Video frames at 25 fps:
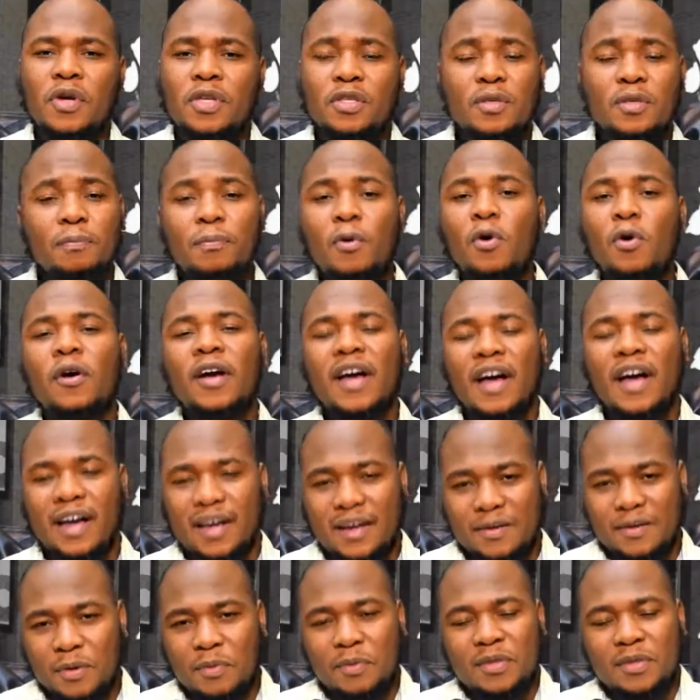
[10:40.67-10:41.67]
He's a poor
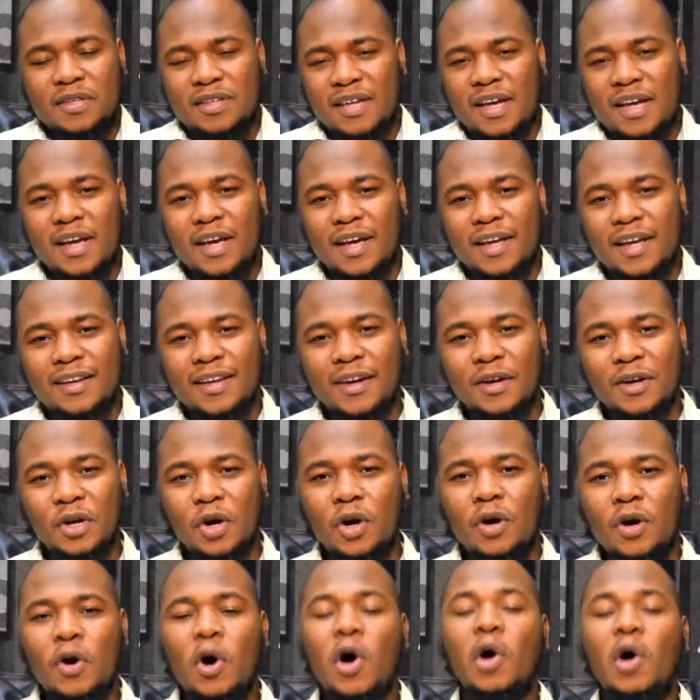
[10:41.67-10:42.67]
guy, we would say in, in
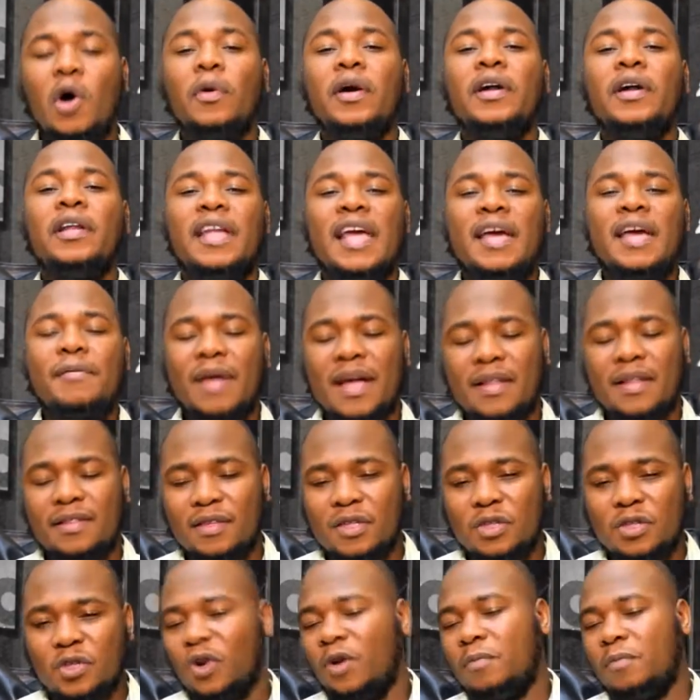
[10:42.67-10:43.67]
our layman
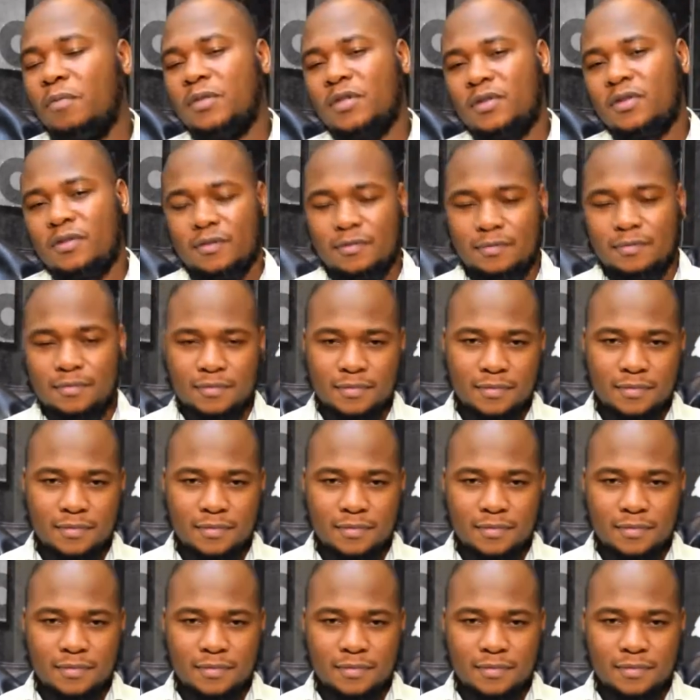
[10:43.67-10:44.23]
terms.